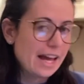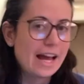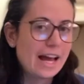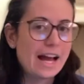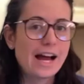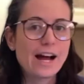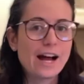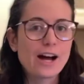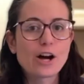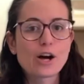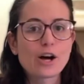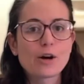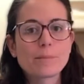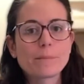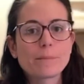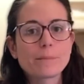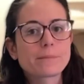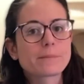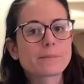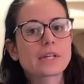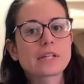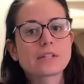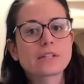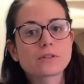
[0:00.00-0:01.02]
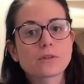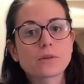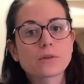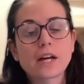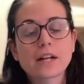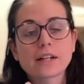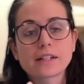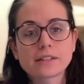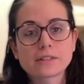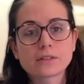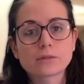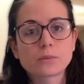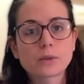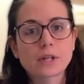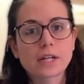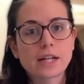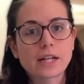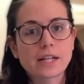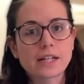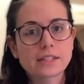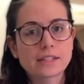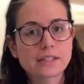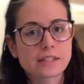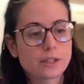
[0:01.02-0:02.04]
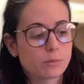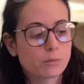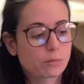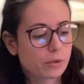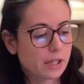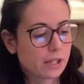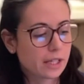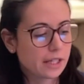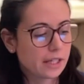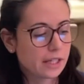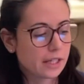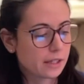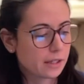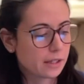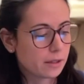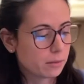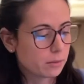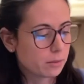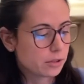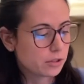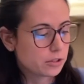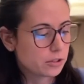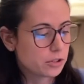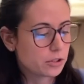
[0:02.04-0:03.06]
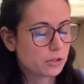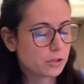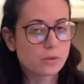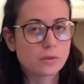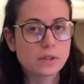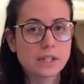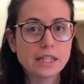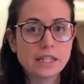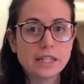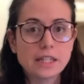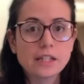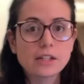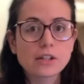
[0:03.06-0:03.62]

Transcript: And so that is when I ended up bringing him to the